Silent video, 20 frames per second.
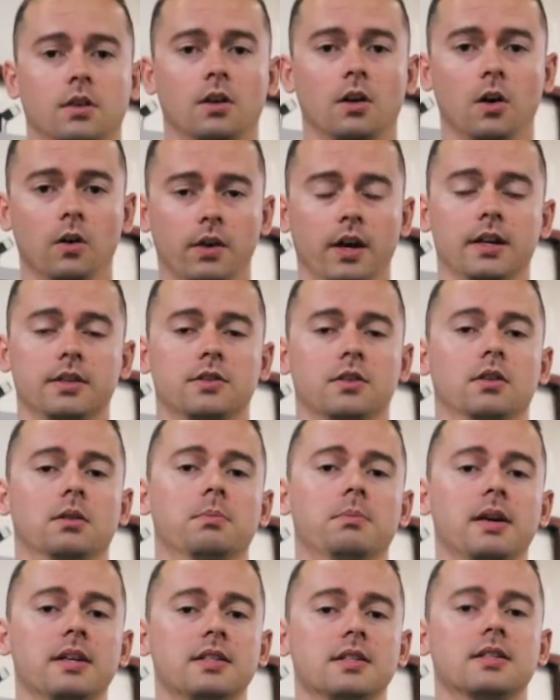Okay, so the
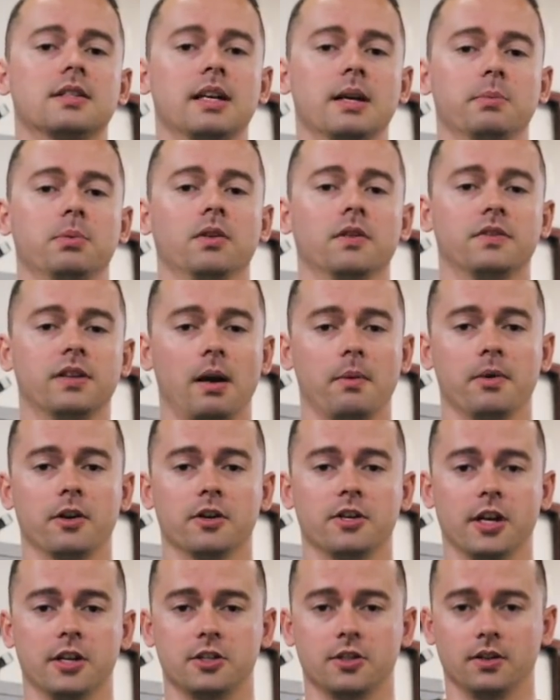best example of time under
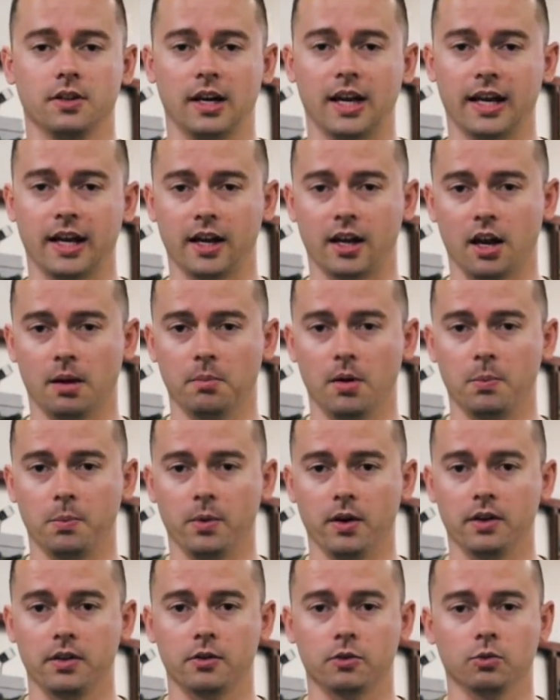tension that I can come up
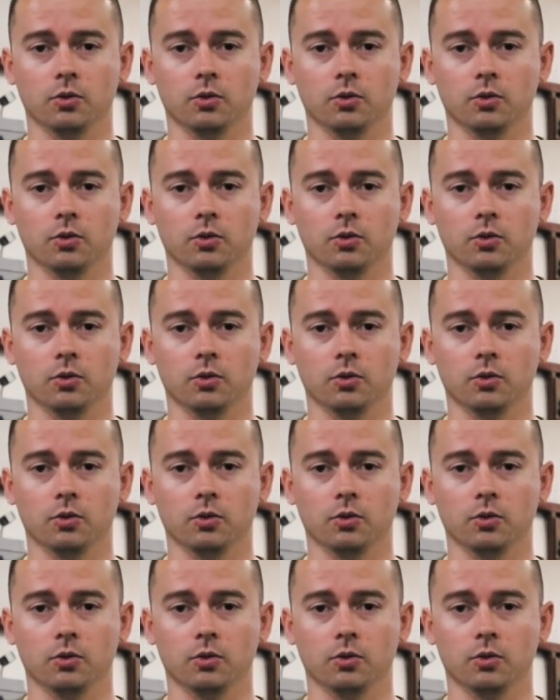with